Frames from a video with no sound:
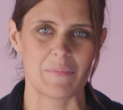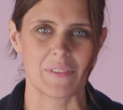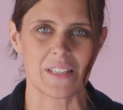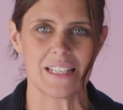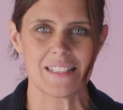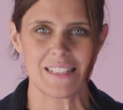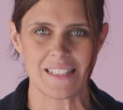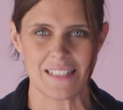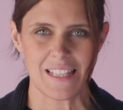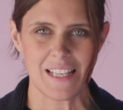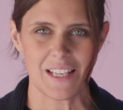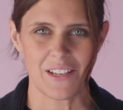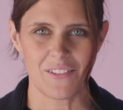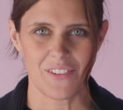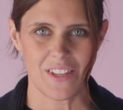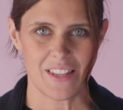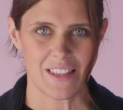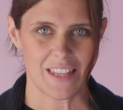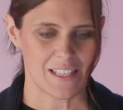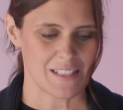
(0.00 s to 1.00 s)
Let's think of
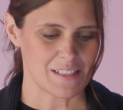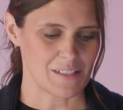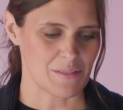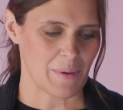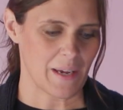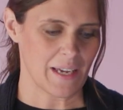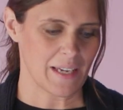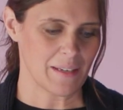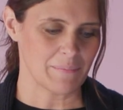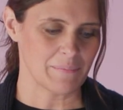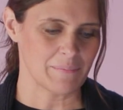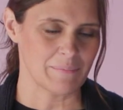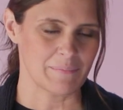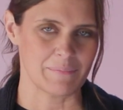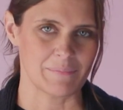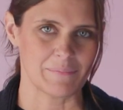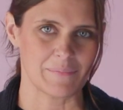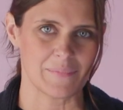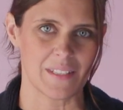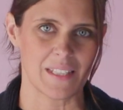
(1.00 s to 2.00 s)
it this way.
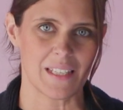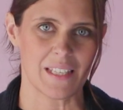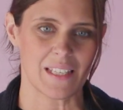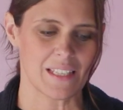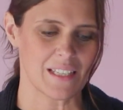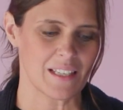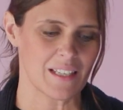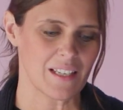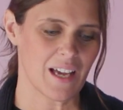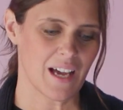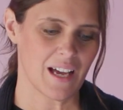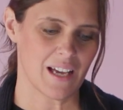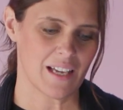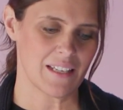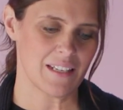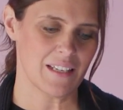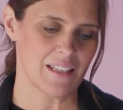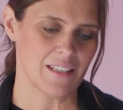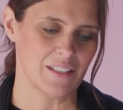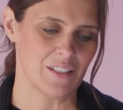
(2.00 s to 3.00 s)

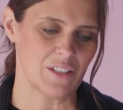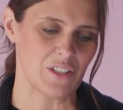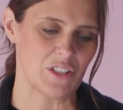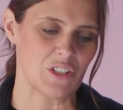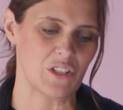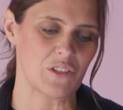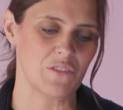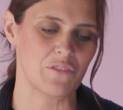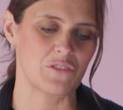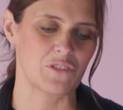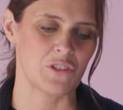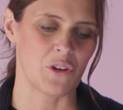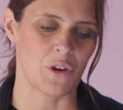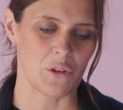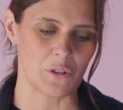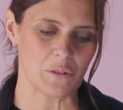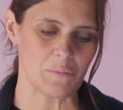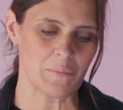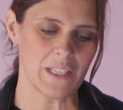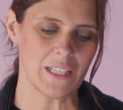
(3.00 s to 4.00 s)
God, you've
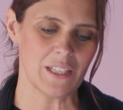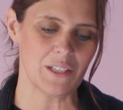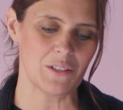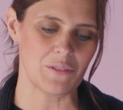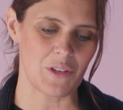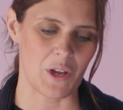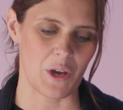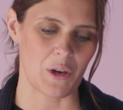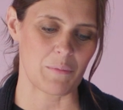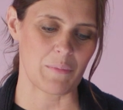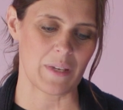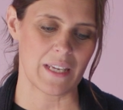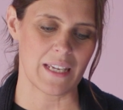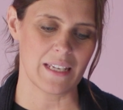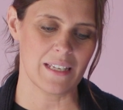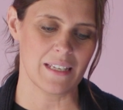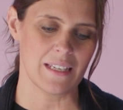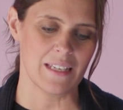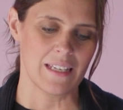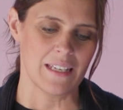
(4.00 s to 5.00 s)
told me you know
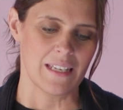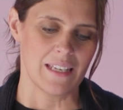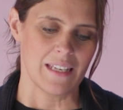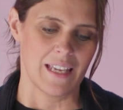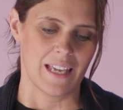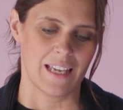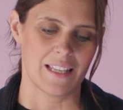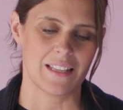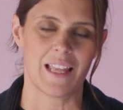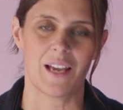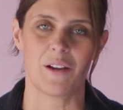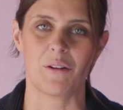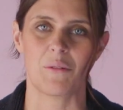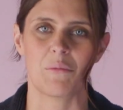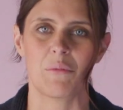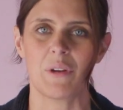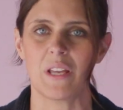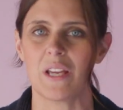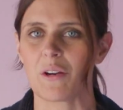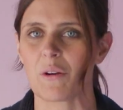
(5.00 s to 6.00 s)
me, and that
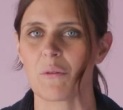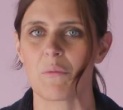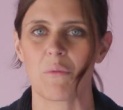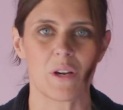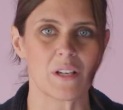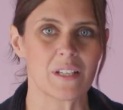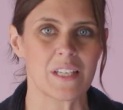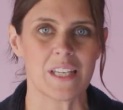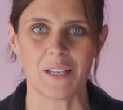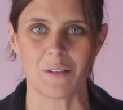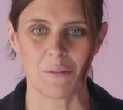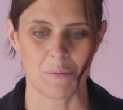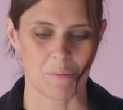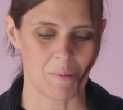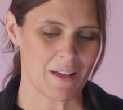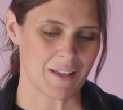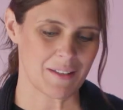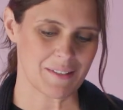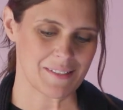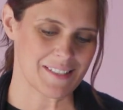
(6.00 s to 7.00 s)
we are working
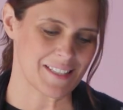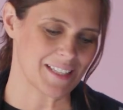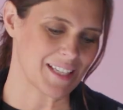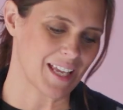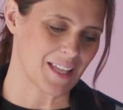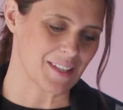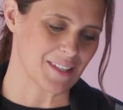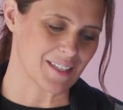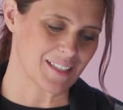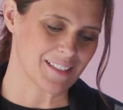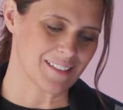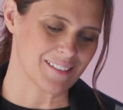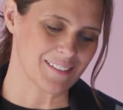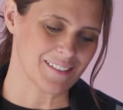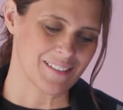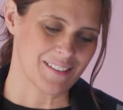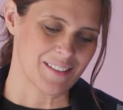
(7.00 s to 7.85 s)
well together.